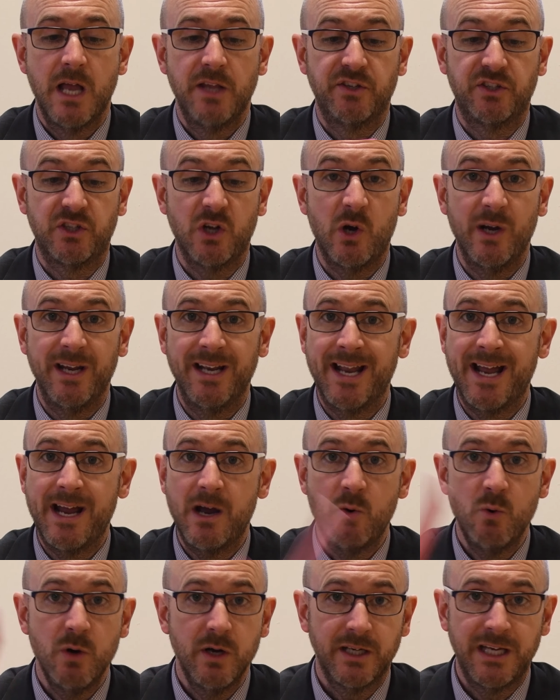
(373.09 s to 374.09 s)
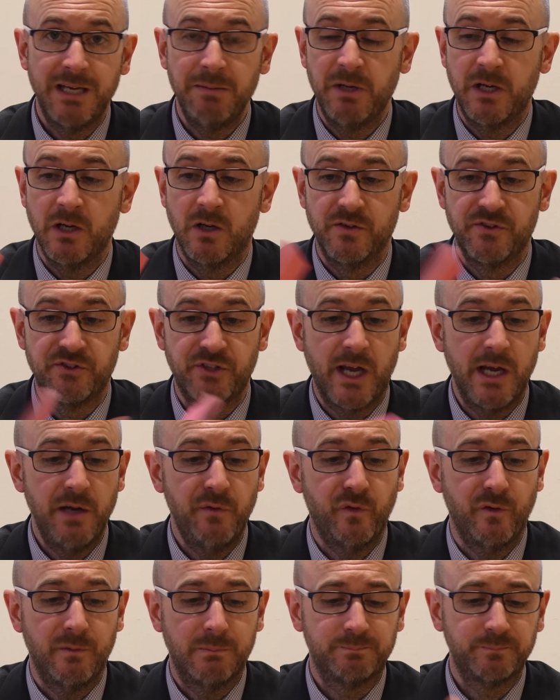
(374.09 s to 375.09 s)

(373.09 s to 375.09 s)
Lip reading: Start it now, keep your cards safe,